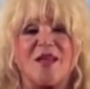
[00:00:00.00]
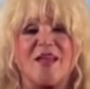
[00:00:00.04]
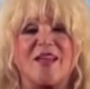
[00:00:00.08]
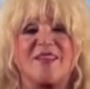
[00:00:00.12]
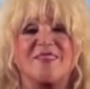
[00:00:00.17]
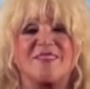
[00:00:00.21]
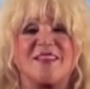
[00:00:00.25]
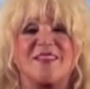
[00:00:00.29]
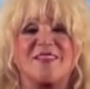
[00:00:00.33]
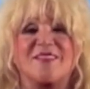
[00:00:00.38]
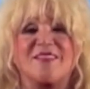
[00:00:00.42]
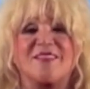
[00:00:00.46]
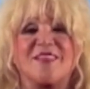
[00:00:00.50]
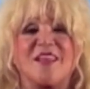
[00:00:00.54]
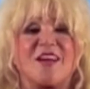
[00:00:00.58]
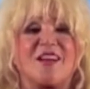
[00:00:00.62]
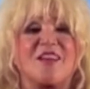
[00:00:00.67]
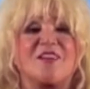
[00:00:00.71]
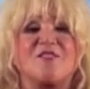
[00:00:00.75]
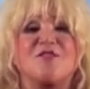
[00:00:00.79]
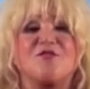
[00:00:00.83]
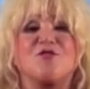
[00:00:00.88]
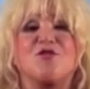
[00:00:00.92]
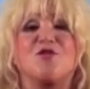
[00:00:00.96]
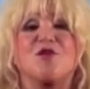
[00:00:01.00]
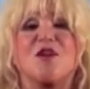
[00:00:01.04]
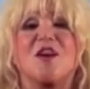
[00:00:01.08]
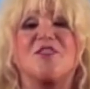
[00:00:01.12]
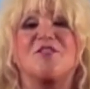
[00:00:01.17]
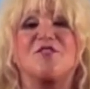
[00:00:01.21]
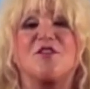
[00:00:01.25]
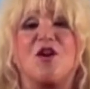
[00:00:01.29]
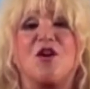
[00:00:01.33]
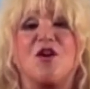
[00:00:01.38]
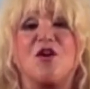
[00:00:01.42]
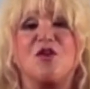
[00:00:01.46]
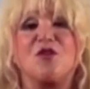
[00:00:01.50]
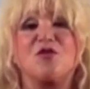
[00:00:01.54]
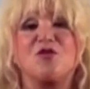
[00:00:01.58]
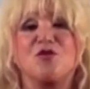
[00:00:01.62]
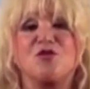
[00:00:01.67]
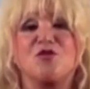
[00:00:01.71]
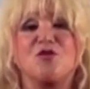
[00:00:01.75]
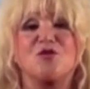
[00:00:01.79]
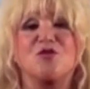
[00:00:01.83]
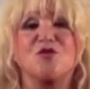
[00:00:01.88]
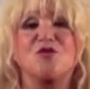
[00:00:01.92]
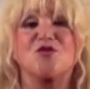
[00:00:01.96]
And in love, you have all the
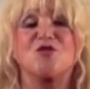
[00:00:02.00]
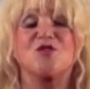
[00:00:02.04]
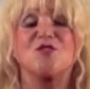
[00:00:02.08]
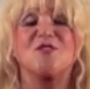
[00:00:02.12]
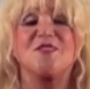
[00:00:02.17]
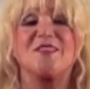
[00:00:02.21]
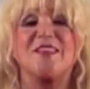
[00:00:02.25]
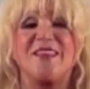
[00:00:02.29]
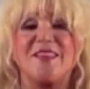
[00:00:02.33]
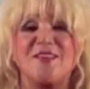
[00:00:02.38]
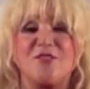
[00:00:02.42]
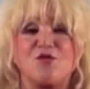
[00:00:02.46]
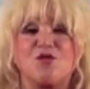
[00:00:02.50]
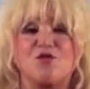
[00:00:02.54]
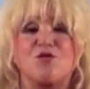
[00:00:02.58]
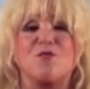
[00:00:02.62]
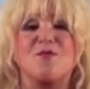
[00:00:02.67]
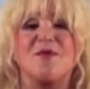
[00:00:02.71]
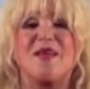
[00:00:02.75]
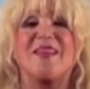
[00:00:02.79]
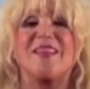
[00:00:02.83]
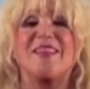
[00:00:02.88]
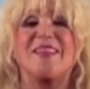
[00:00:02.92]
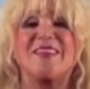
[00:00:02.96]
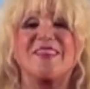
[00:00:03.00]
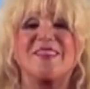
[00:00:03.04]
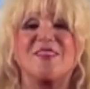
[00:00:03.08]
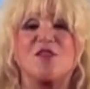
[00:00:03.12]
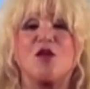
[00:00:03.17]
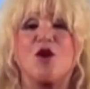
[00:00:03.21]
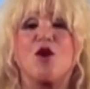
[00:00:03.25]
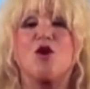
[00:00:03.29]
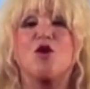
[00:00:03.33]
tools you need to make it